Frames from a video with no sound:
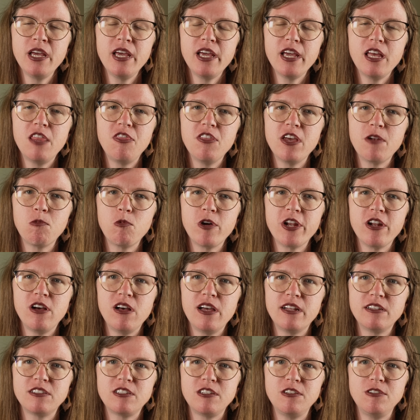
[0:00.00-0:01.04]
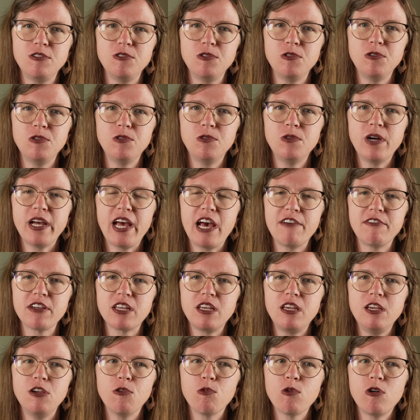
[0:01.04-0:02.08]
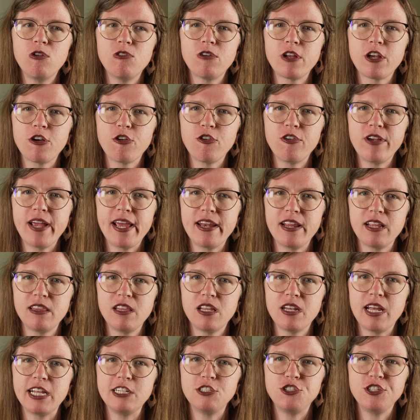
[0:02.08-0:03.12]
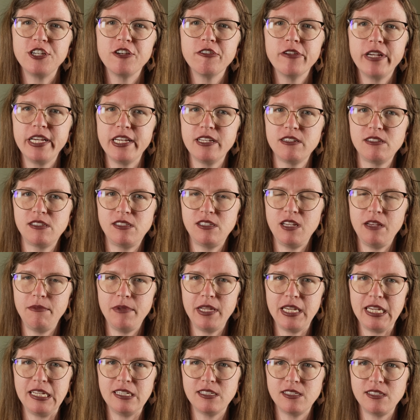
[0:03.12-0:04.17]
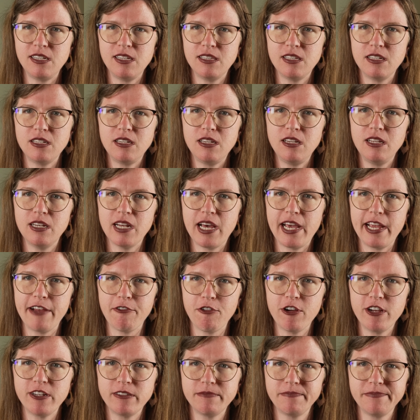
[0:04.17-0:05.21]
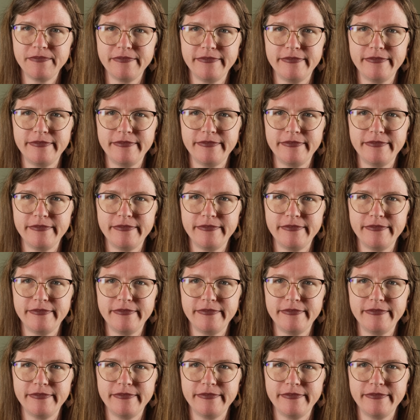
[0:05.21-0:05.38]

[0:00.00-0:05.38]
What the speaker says: and then went on to have a key role in creating the Nigerian CBDC, the e-Naira.